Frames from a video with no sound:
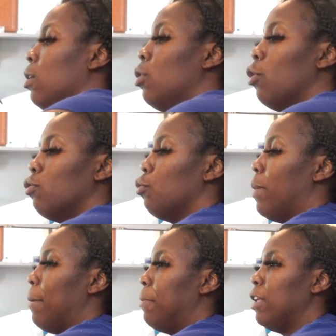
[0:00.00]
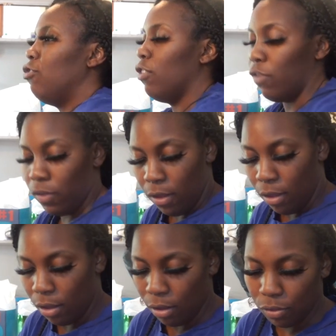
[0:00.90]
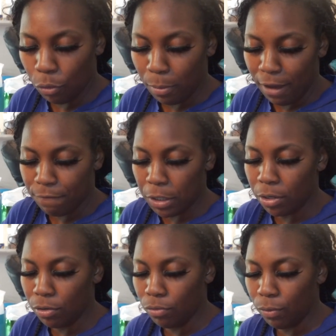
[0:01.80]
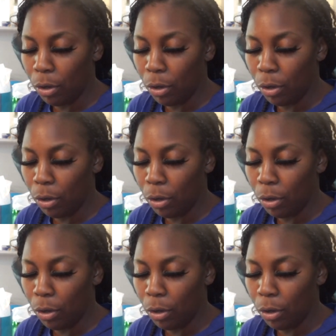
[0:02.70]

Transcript: go through my pictures through my phone,